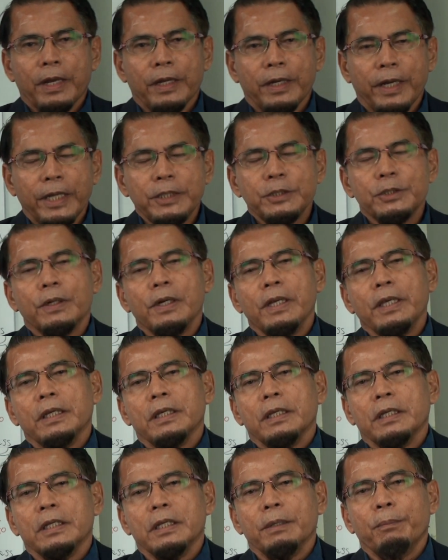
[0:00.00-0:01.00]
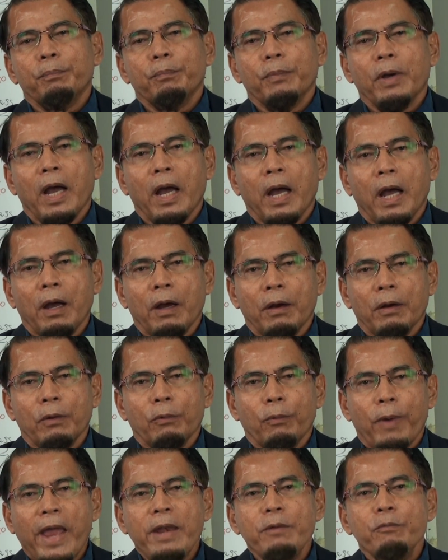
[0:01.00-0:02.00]
Naturally, in
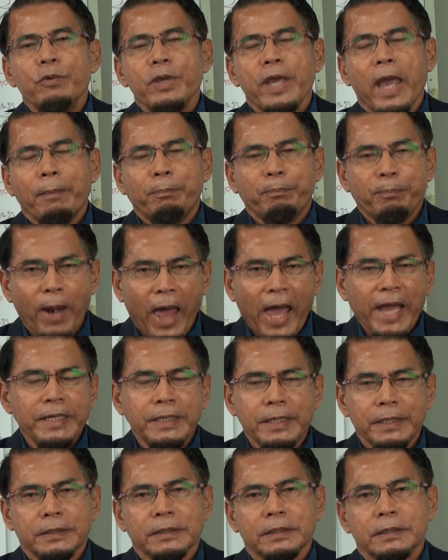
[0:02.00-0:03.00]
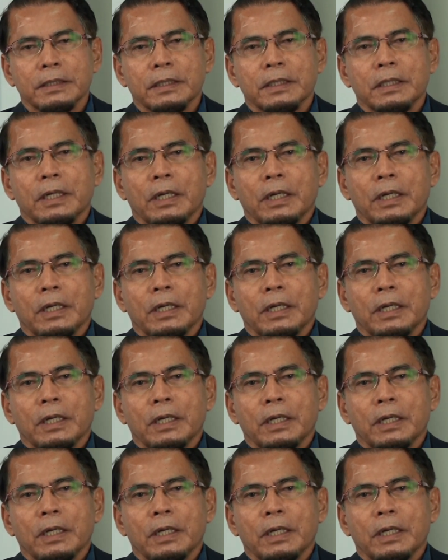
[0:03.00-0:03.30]
the when we apply this,